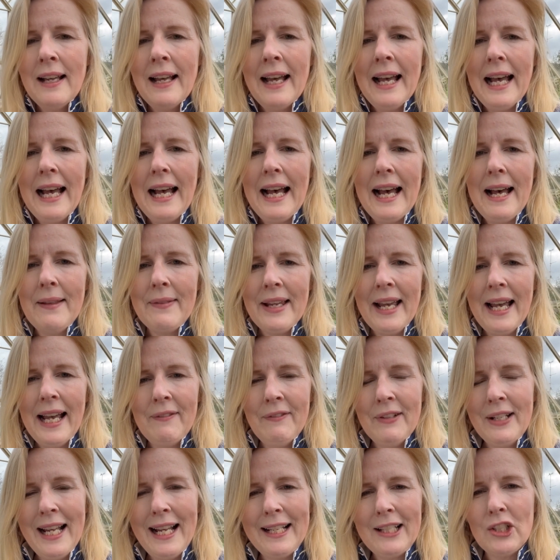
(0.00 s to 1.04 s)
and they
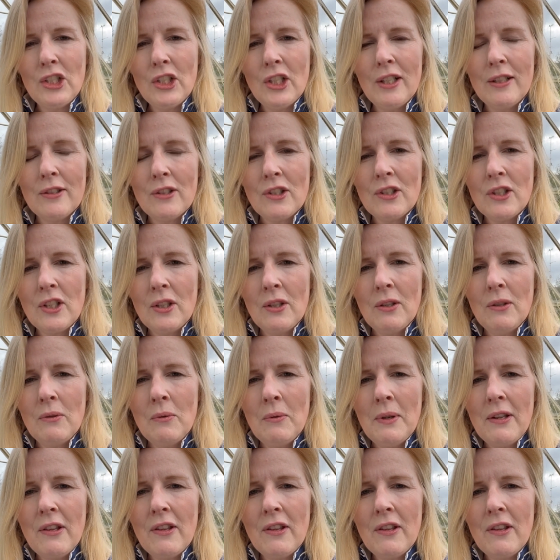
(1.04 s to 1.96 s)
haven't had a chance to